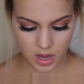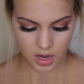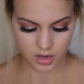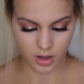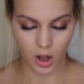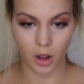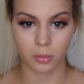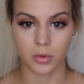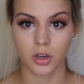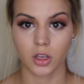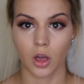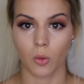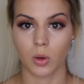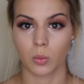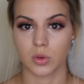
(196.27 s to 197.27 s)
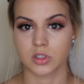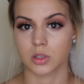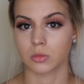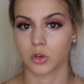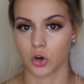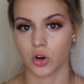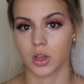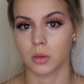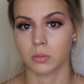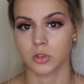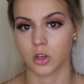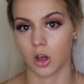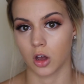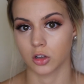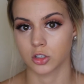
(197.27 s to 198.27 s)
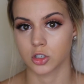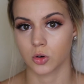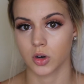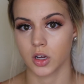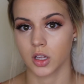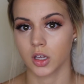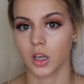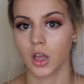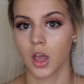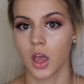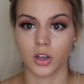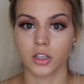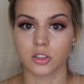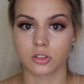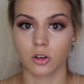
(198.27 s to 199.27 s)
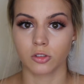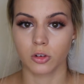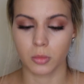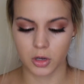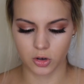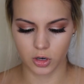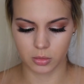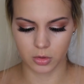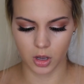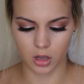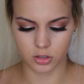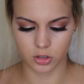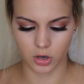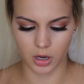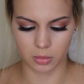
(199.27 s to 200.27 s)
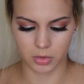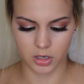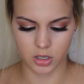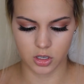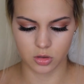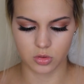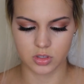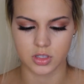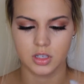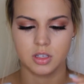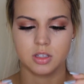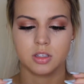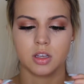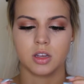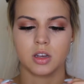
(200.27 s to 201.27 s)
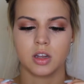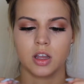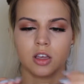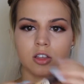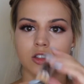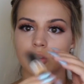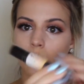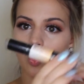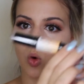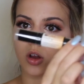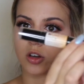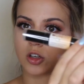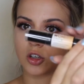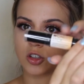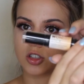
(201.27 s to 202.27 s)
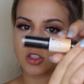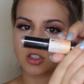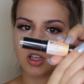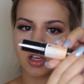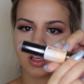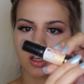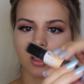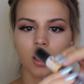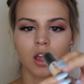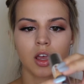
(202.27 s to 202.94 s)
And now I'm going to go in with some cream contouring. Okay, so for my cream contour, I'm going to use this NYX Wonder Stick.